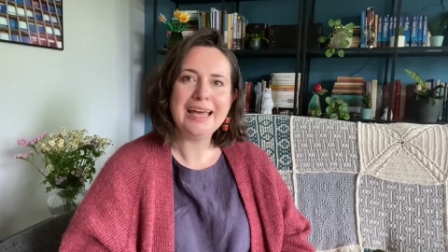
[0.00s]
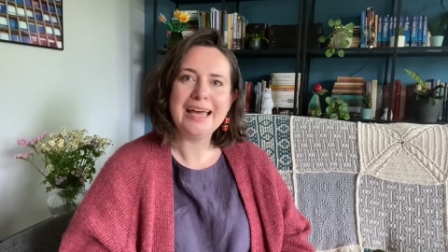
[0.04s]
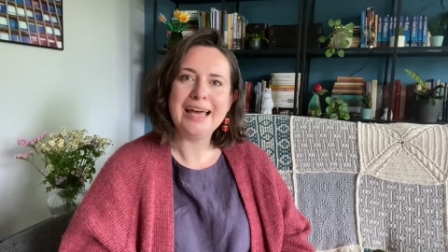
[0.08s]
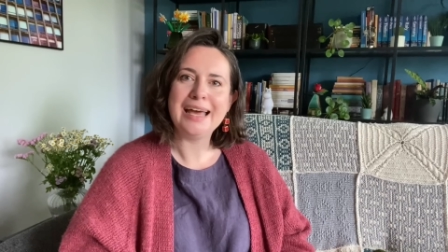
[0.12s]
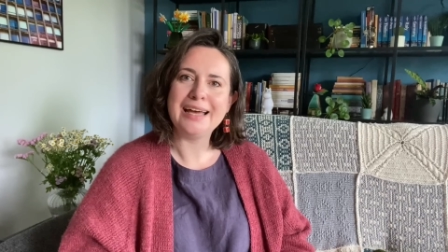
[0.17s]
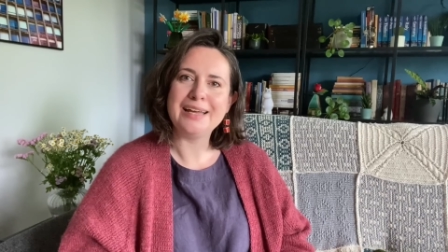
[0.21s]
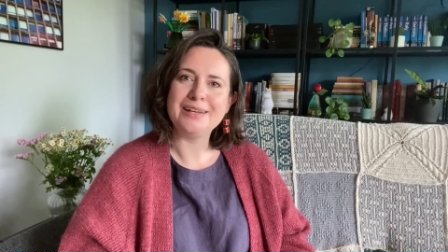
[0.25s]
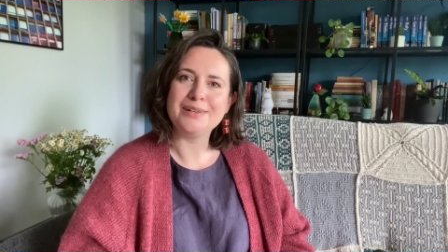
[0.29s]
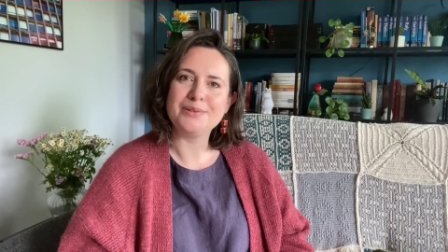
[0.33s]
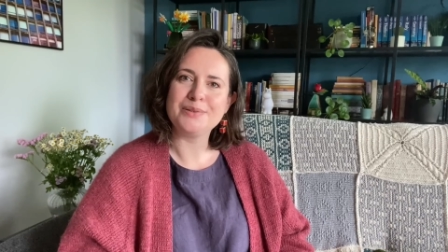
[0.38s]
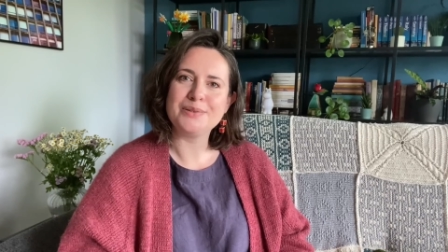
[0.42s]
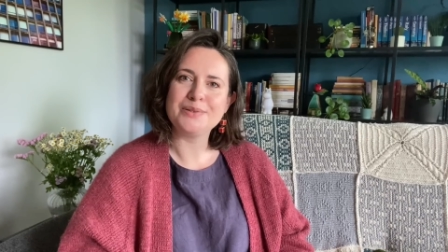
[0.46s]

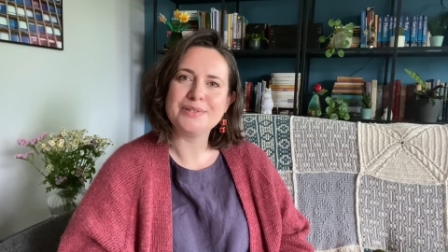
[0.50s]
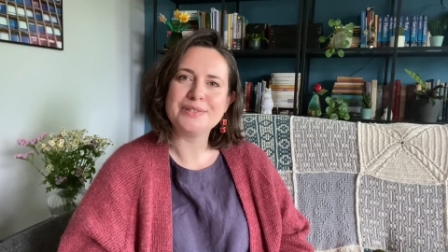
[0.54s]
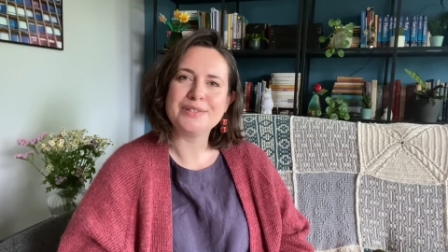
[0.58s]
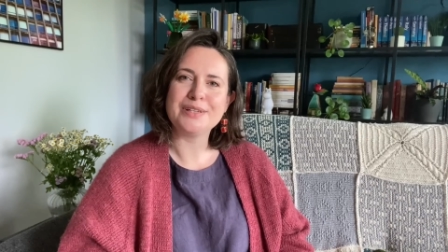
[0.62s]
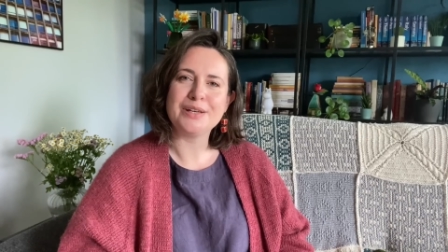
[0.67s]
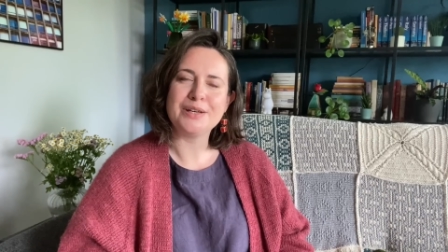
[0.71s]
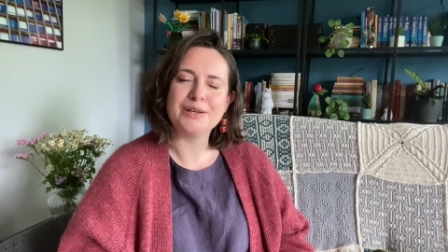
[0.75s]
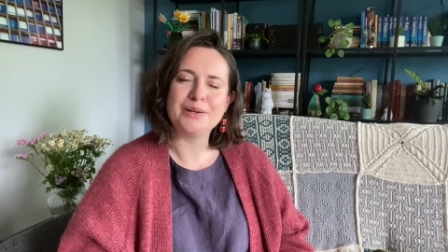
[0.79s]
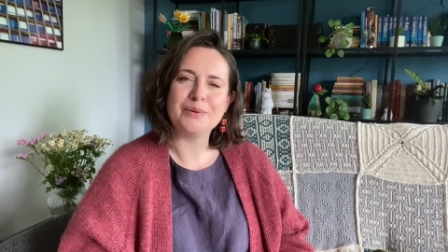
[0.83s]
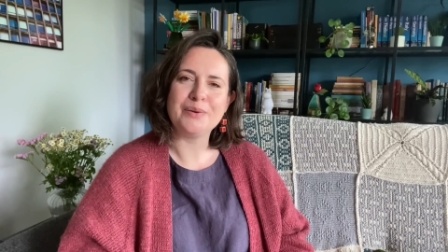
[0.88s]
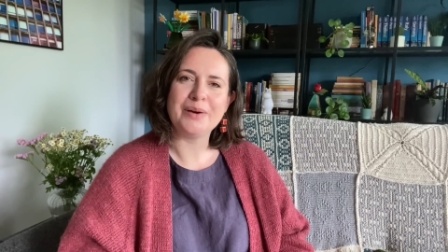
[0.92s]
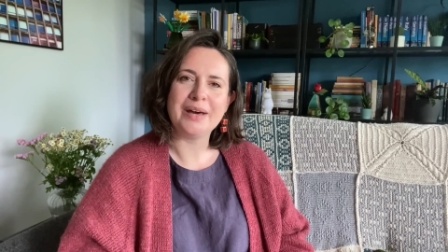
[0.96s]
and
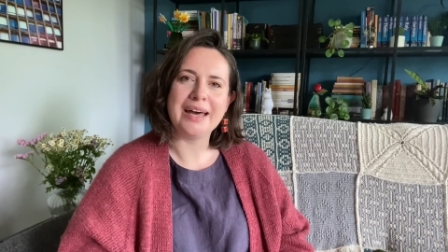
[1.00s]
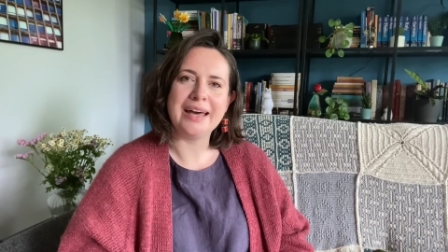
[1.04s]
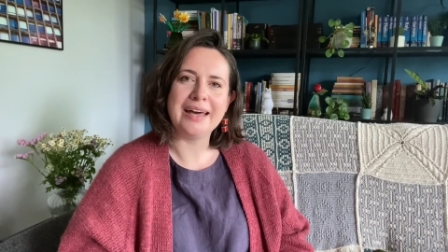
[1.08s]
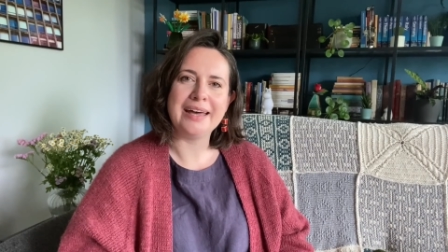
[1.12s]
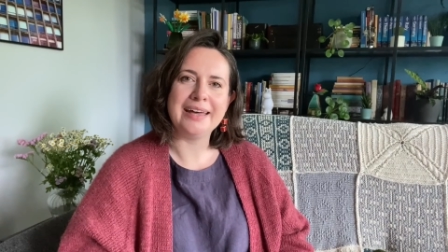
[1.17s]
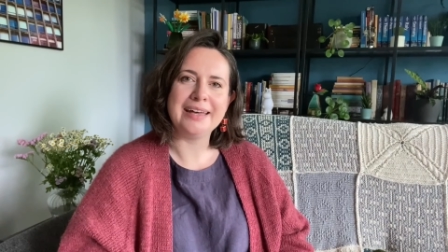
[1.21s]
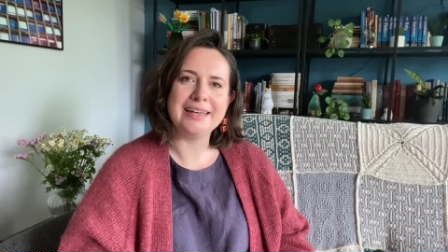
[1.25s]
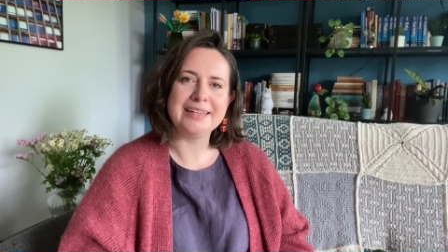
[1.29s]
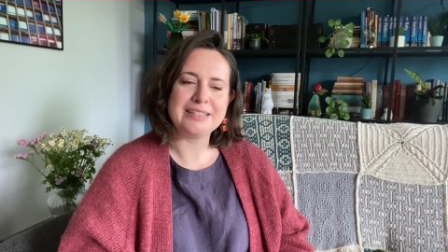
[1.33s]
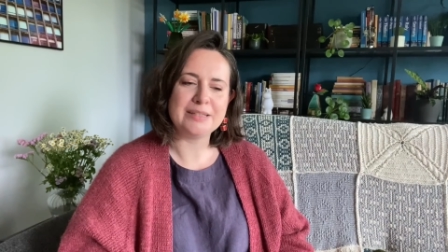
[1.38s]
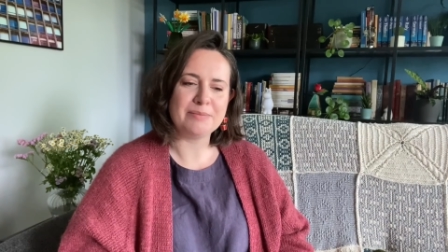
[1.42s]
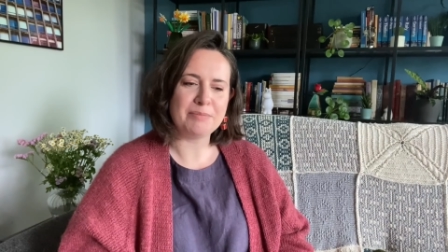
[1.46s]
also
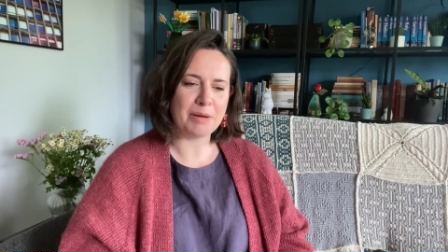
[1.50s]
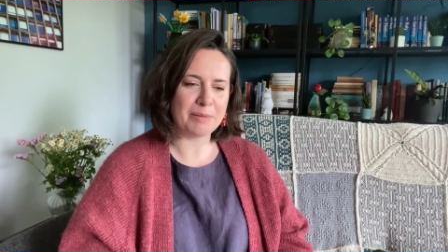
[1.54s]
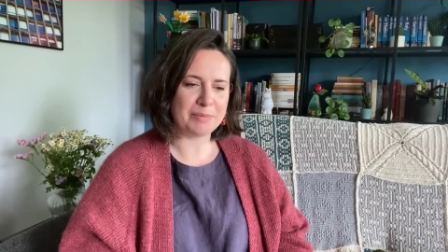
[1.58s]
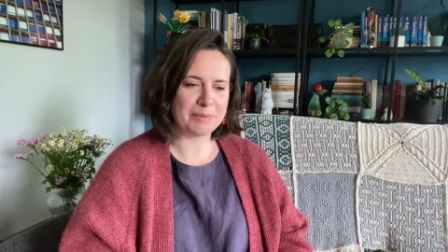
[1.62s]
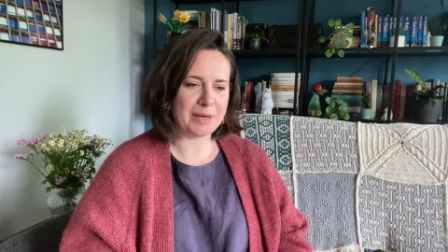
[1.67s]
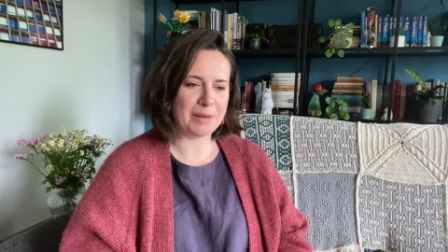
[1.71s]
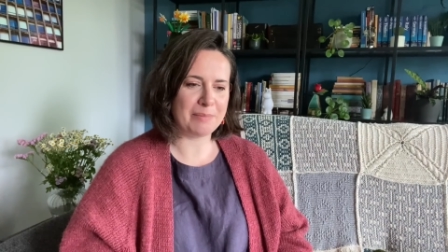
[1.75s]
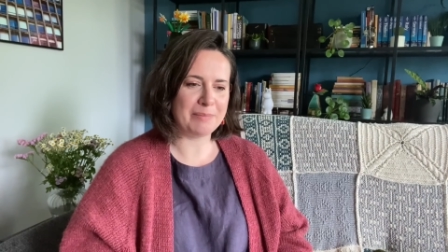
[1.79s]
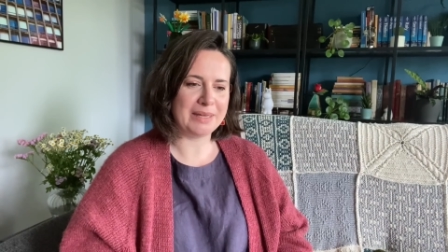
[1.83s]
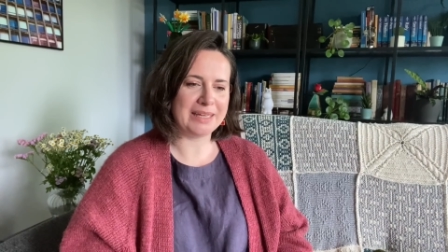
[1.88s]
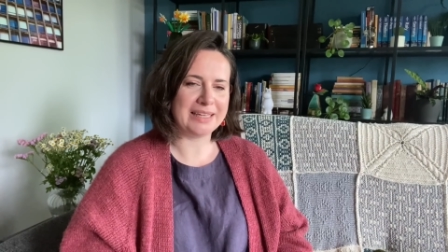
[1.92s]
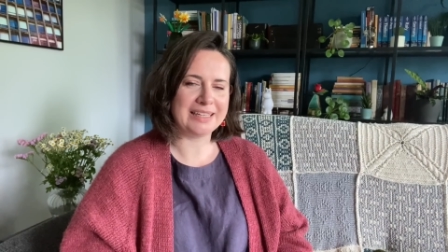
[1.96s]
some
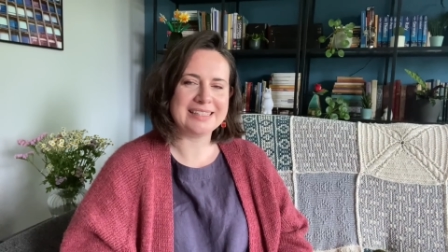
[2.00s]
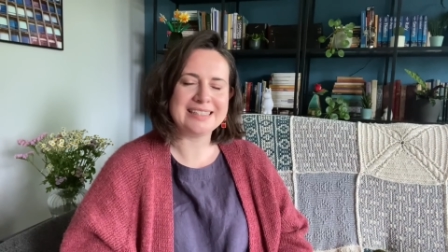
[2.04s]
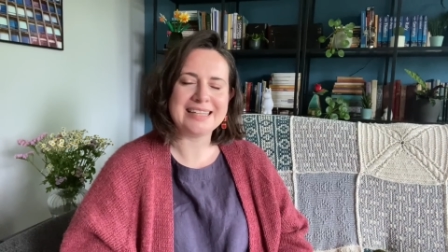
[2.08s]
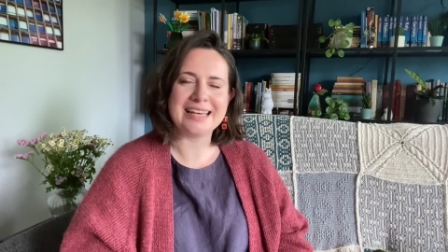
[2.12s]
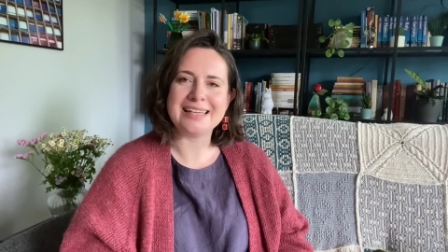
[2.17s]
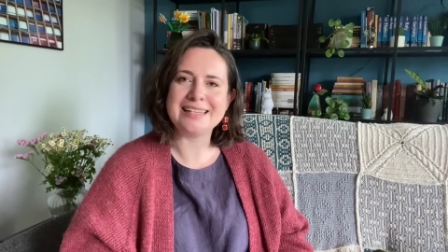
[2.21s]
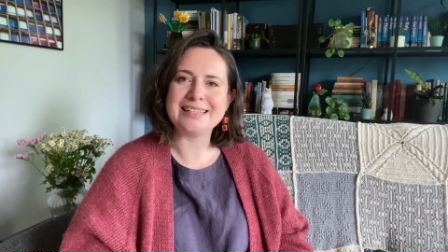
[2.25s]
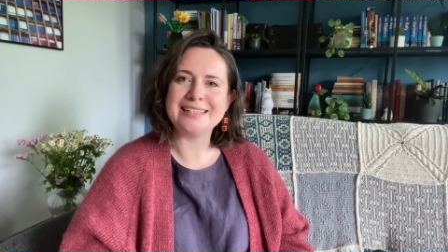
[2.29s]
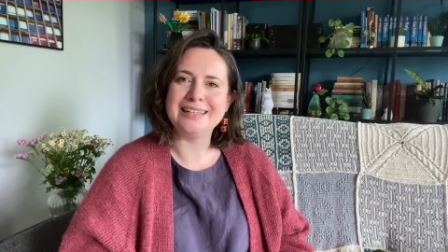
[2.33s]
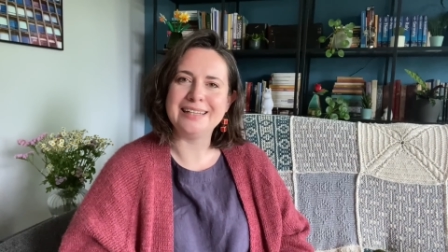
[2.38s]
upcoming test